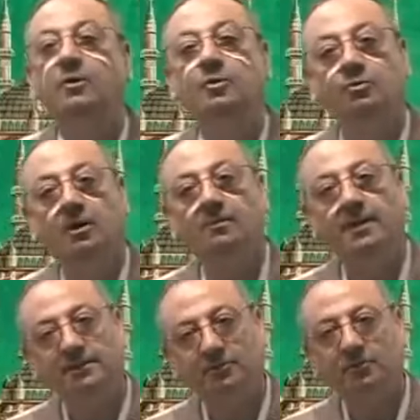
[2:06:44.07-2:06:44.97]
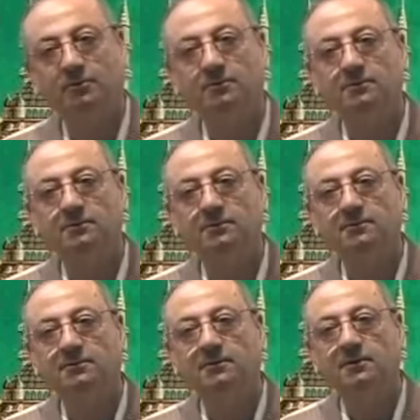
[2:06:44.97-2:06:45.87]
Huwa maitun.
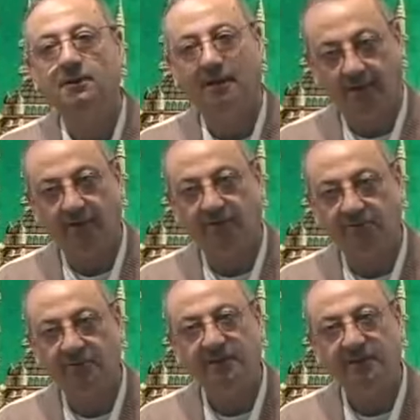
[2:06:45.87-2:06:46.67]
Are you with me?